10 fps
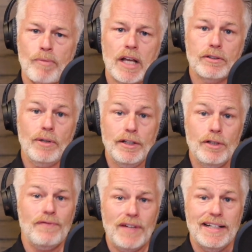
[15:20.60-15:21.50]
So I
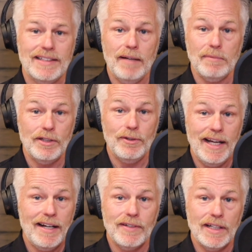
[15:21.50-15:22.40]
do find time to do
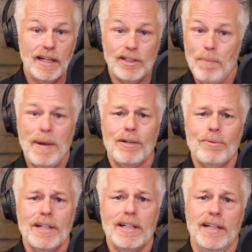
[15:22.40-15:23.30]
that every day, no matter
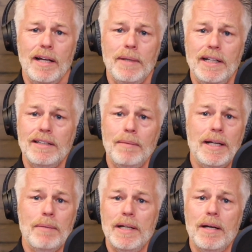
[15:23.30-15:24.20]
what. That means I
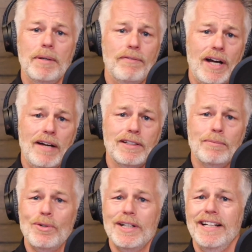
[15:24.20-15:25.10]
may be up at 5 in the
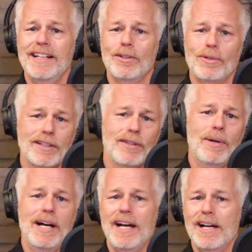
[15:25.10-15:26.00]
morning, going to the
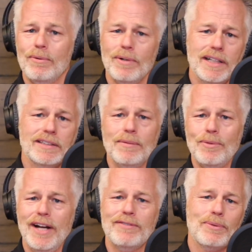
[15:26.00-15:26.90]
Y, or running
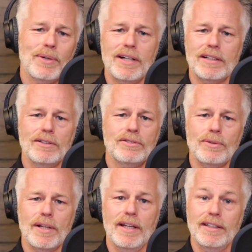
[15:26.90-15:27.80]
somewhere after work, those
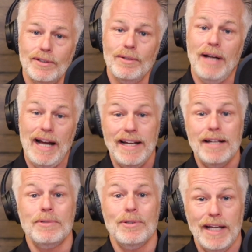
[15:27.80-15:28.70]
sort of things. So I
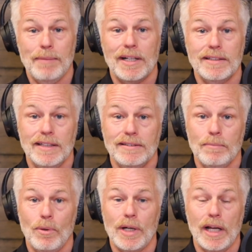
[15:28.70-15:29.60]
am doing that because that's
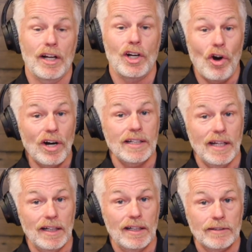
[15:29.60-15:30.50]
important.
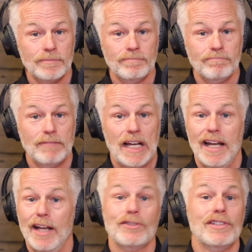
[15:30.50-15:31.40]
Gardening
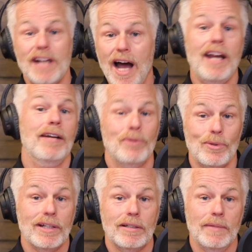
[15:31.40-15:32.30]
is not
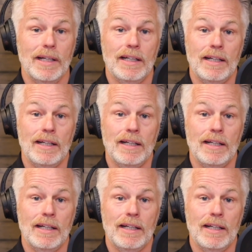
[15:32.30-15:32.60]
important to me.